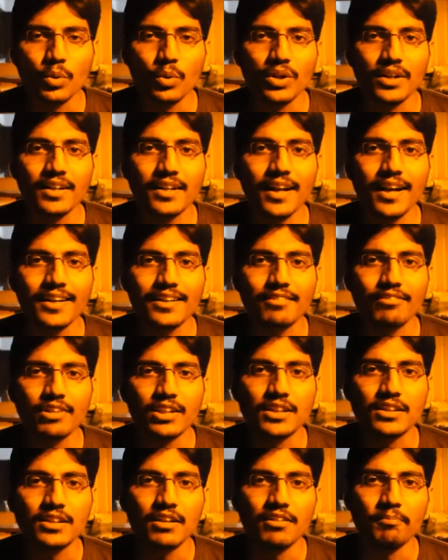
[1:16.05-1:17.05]
to interact
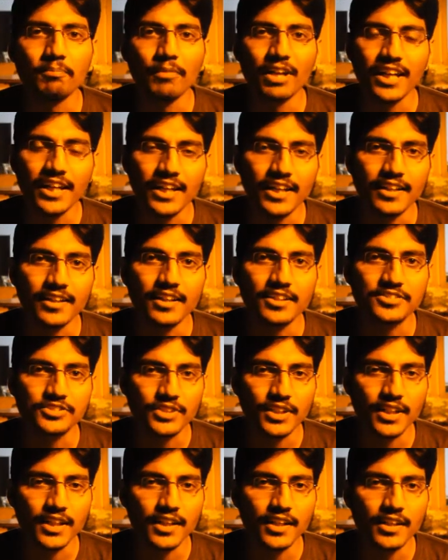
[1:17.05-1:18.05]
with many
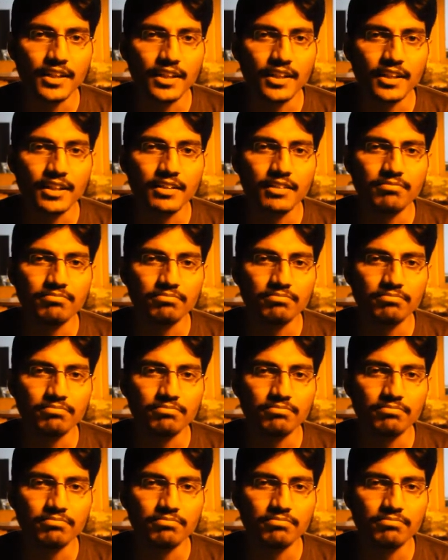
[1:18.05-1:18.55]
industry,